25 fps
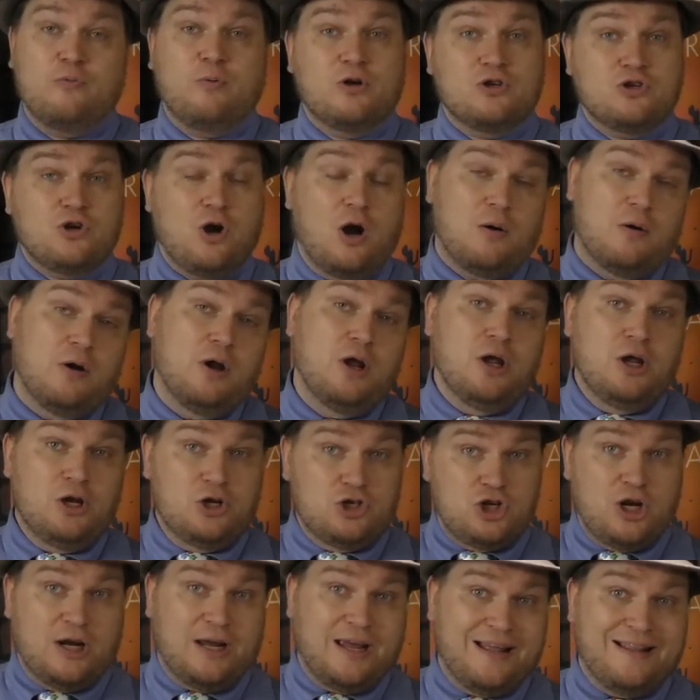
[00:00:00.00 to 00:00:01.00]
which are
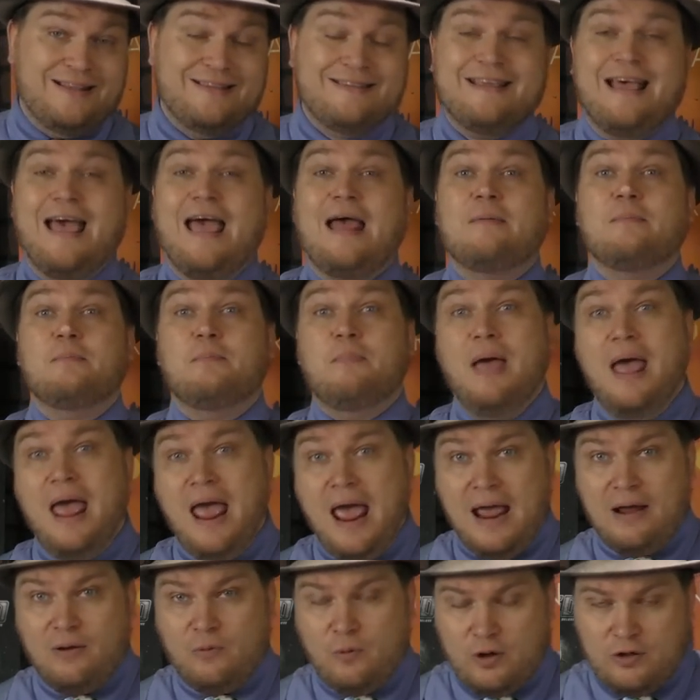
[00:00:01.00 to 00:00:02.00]
chickens and
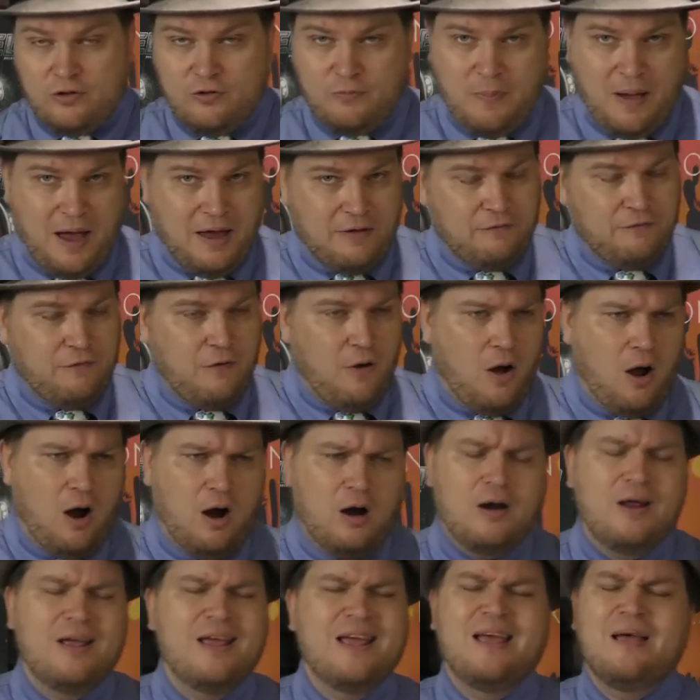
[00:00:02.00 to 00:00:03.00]
penguins by far,